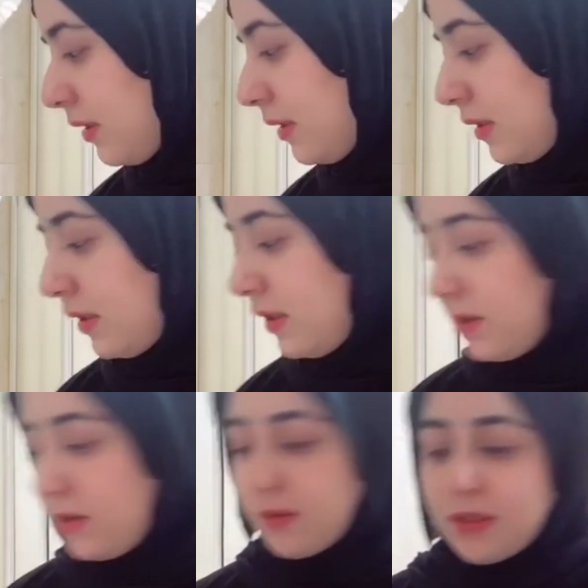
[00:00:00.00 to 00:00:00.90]

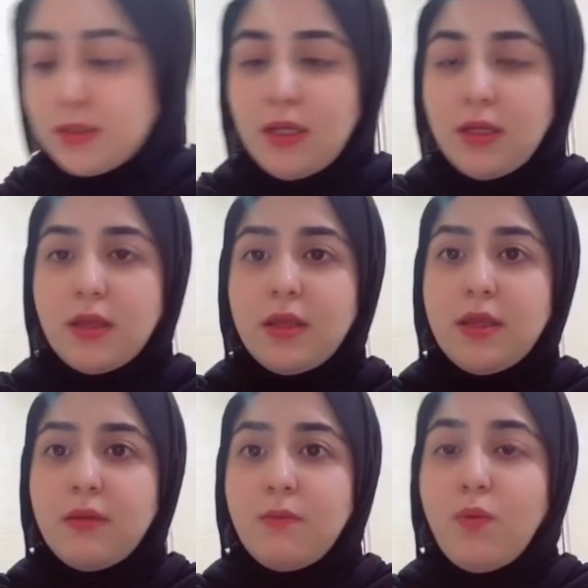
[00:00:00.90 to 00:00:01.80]
clean, I'm gonna take
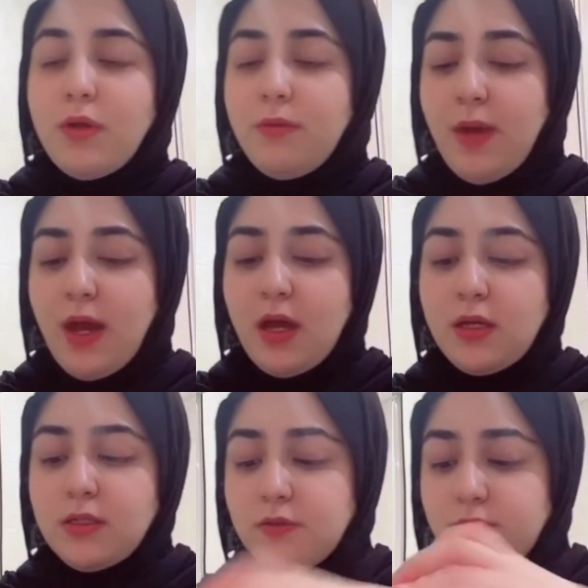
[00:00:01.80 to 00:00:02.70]
one
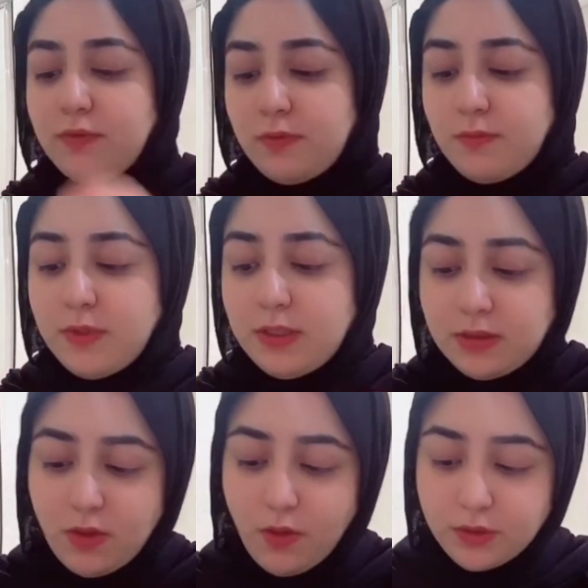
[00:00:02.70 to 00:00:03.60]
pad of one of
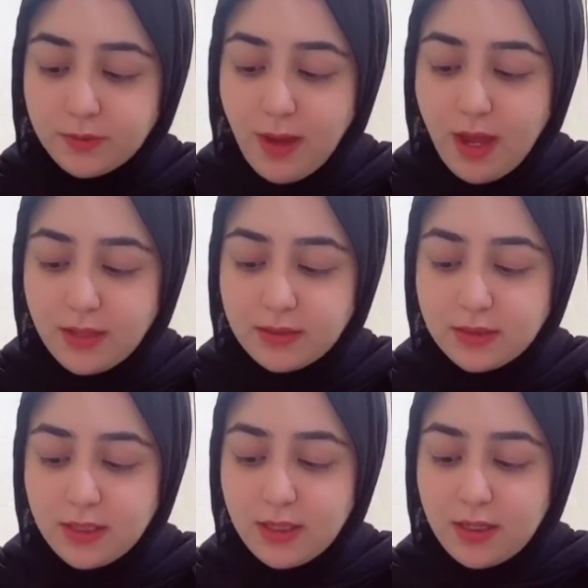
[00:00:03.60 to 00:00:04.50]
these ghost
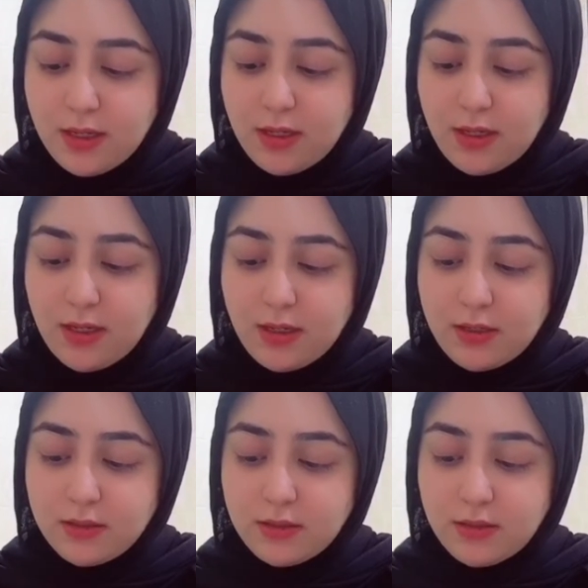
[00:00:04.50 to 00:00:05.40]
pads, and